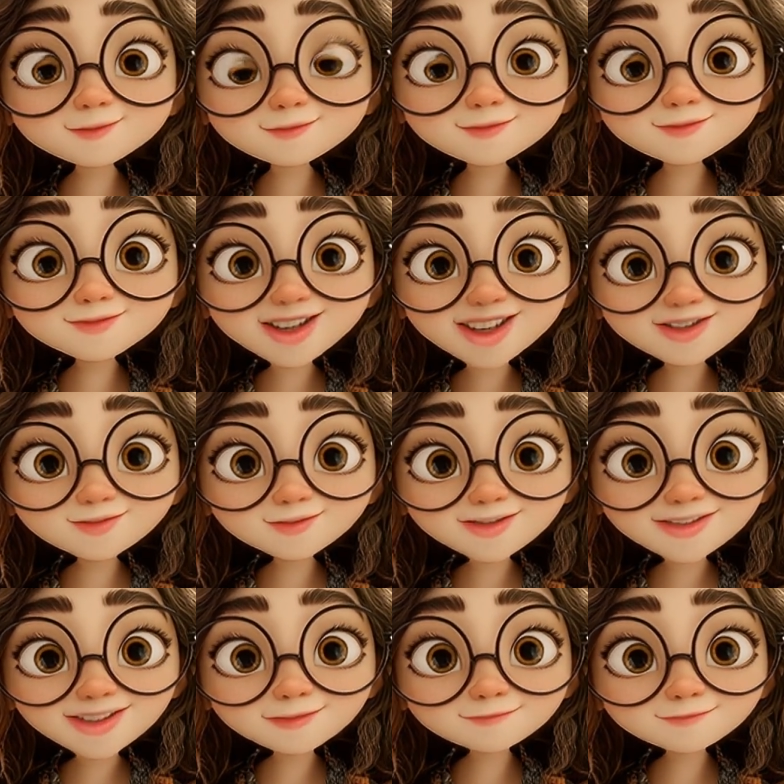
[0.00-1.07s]
There's
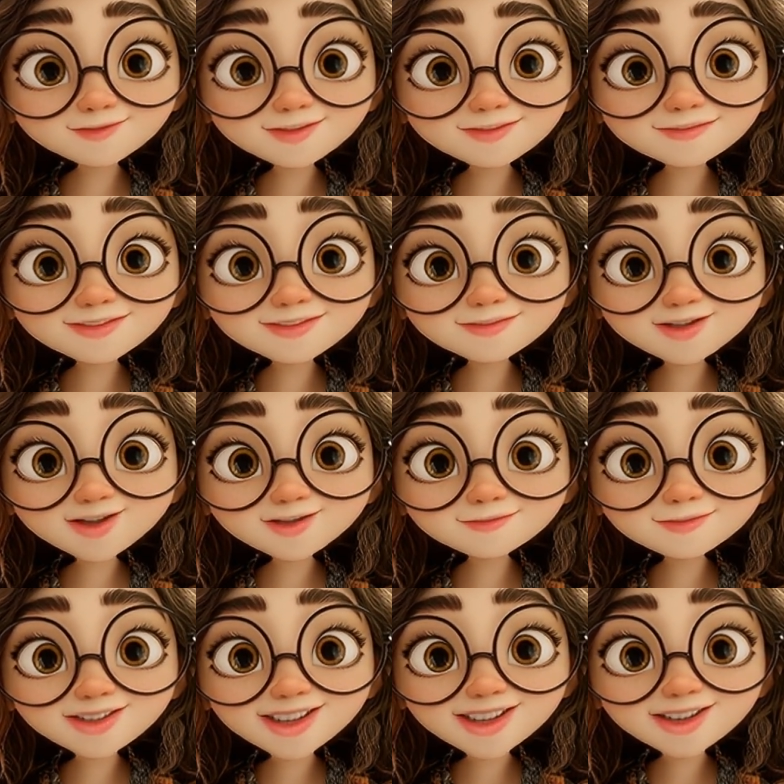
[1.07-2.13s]
actually a name for this. It's
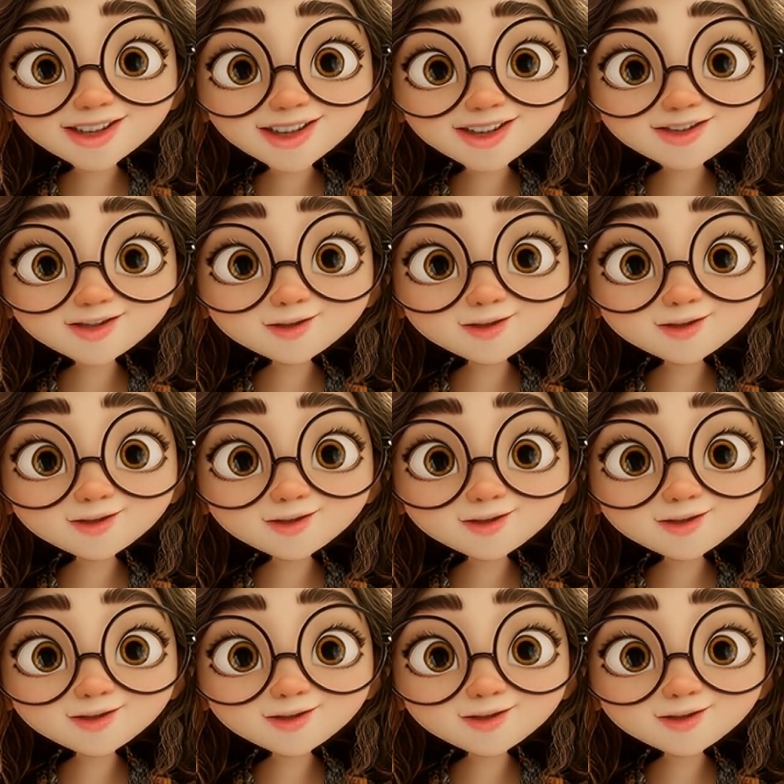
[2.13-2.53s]
called the AI